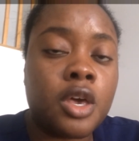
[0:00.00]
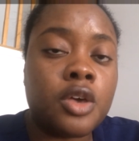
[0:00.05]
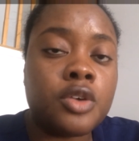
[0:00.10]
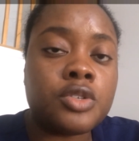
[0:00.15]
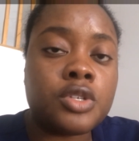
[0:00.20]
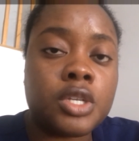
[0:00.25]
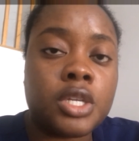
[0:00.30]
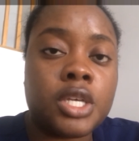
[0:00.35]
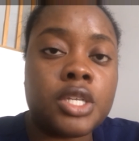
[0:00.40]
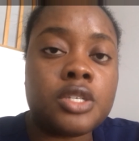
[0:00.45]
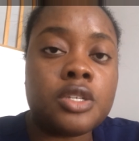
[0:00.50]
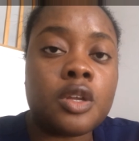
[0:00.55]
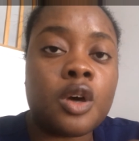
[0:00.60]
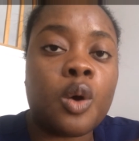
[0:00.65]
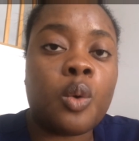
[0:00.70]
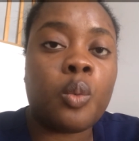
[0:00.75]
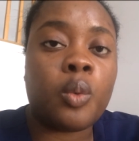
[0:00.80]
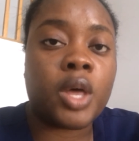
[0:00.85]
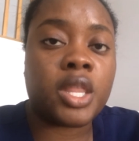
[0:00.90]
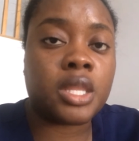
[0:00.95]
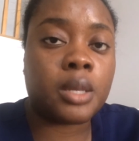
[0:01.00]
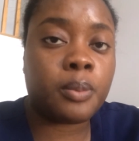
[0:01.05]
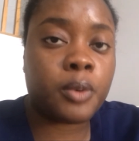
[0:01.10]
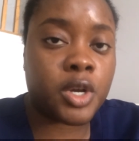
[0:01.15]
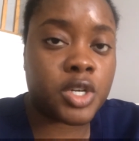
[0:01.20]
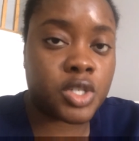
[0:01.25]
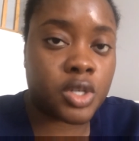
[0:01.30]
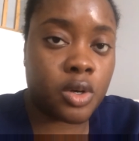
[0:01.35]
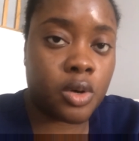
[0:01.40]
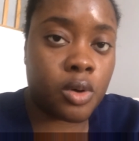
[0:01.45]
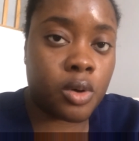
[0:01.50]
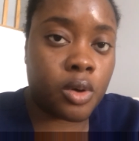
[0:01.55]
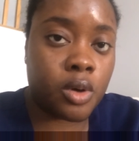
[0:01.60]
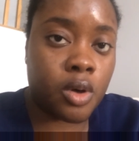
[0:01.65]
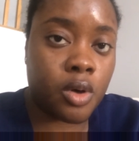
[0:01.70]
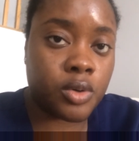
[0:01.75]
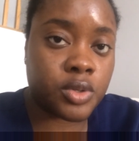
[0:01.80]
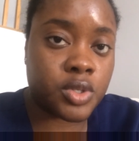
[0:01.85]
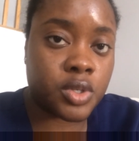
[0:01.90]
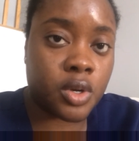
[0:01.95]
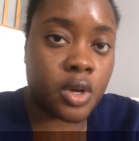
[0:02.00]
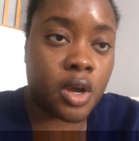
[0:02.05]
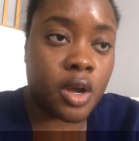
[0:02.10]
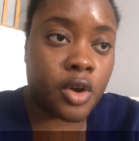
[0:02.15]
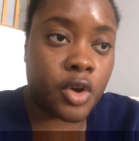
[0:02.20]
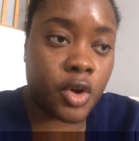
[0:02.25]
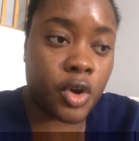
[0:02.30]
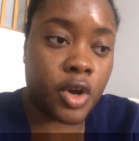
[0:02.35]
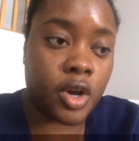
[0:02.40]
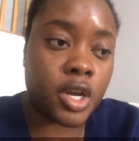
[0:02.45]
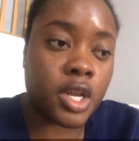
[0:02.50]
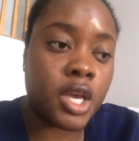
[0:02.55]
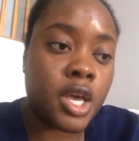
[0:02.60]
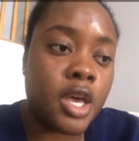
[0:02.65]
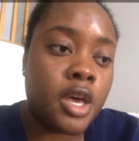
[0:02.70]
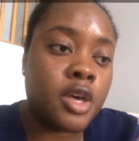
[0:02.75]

So you need to know when the pressure ulcer occurred.